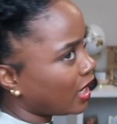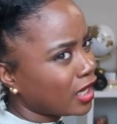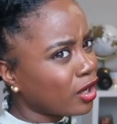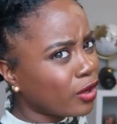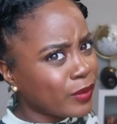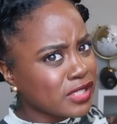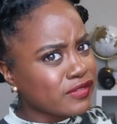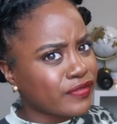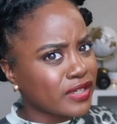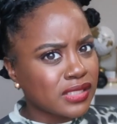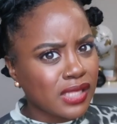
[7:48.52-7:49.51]
and I could always
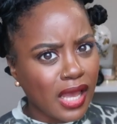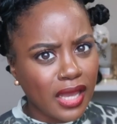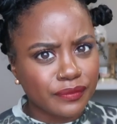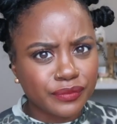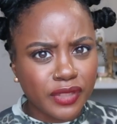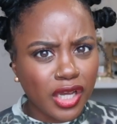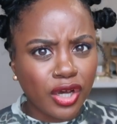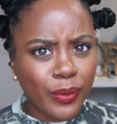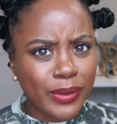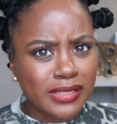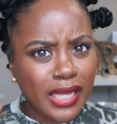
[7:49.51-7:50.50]
fix that. I could
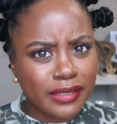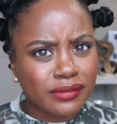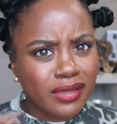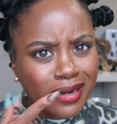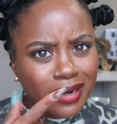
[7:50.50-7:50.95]
always like